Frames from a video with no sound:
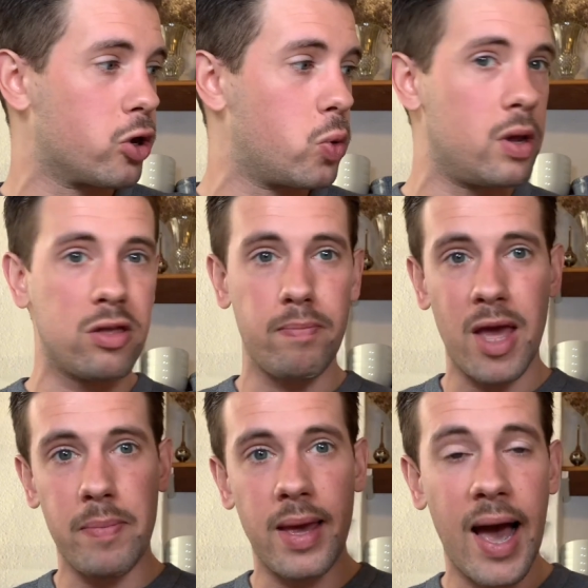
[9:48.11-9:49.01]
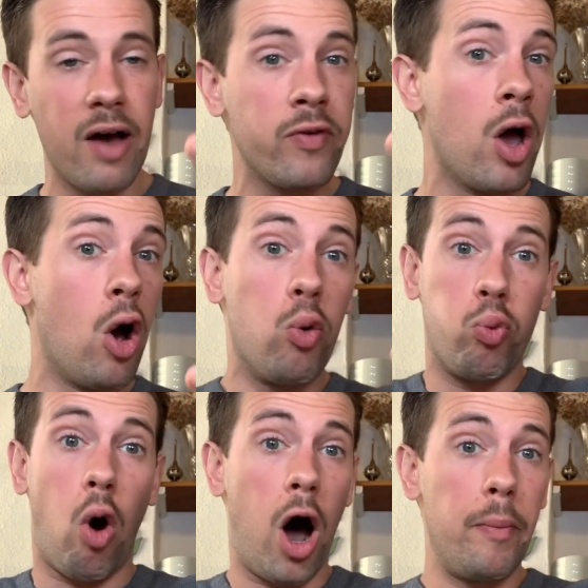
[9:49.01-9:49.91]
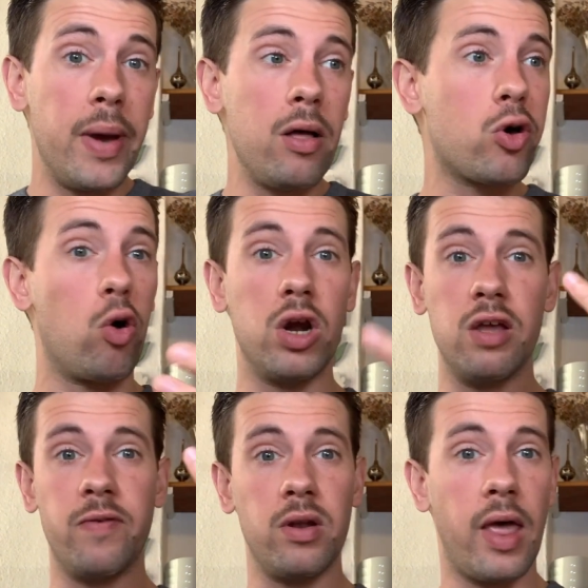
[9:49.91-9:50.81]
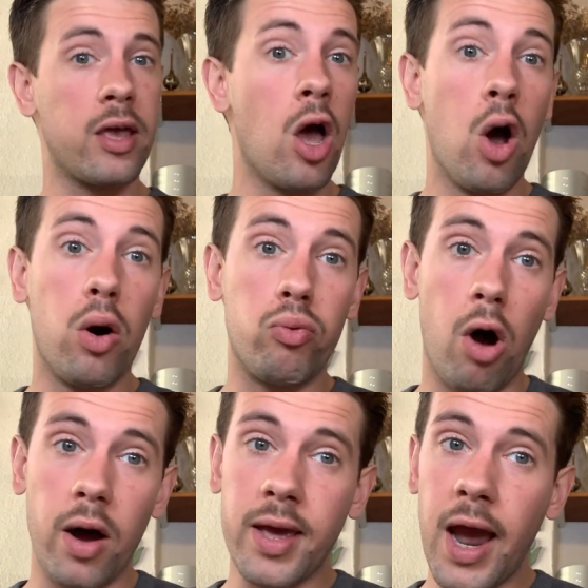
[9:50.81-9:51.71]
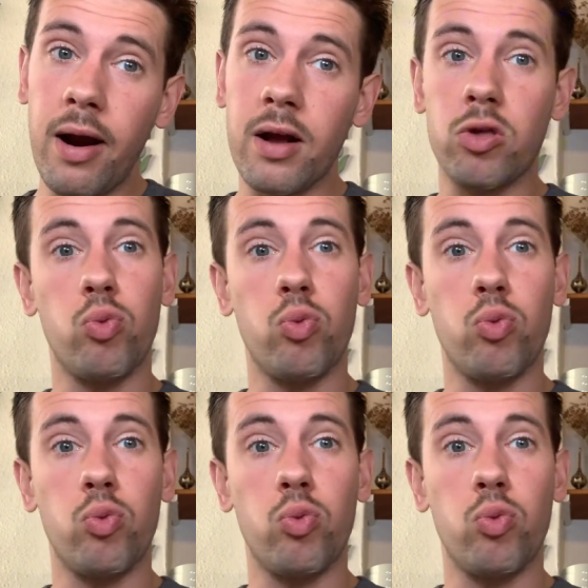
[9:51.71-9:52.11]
you need to maybe have raw milk or even raw carrots.